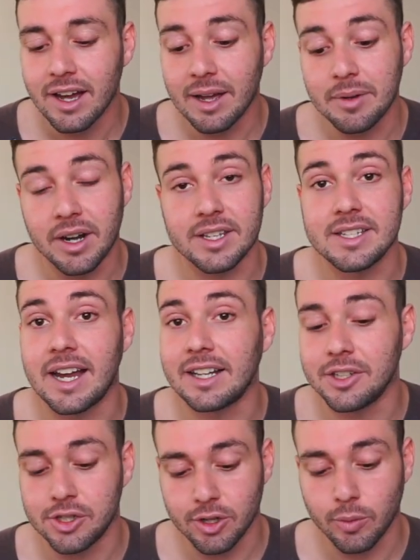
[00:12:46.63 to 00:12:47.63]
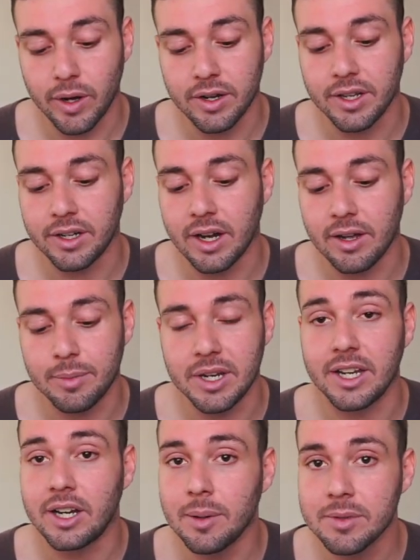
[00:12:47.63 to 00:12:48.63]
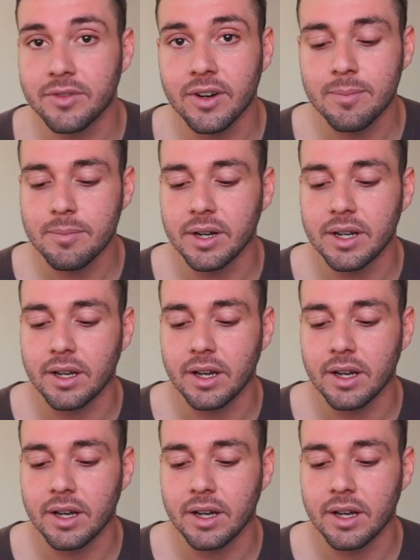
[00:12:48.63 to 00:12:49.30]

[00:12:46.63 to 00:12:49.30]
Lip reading: I'm not exactly sure where the company comes from, but